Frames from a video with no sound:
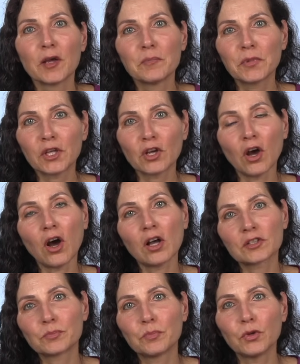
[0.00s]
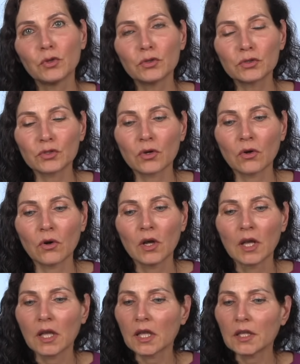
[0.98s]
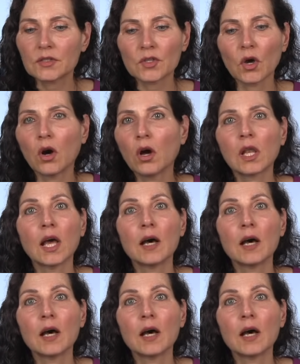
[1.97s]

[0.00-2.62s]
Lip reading: because Pluto is all